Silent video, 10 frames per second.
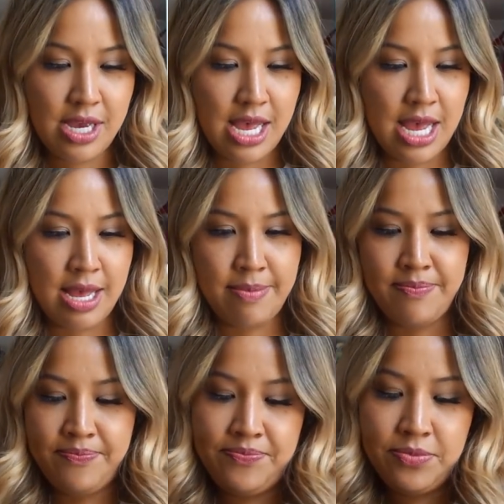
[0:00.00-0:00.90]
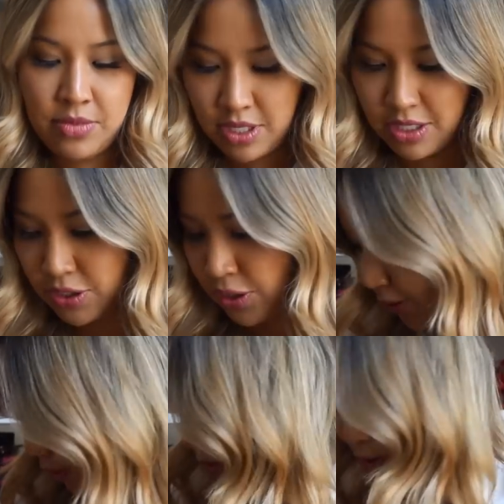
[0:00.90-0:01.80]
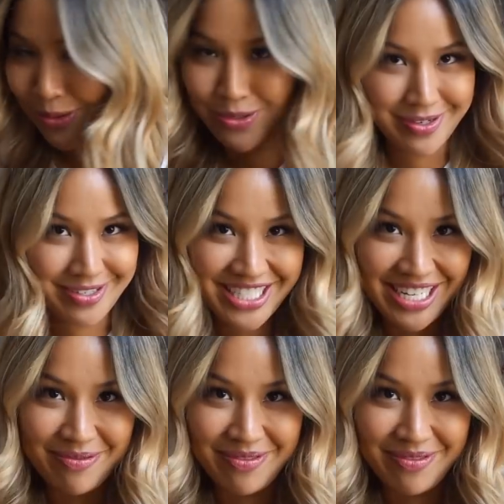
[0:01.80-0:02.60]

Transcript: Um, so, I'm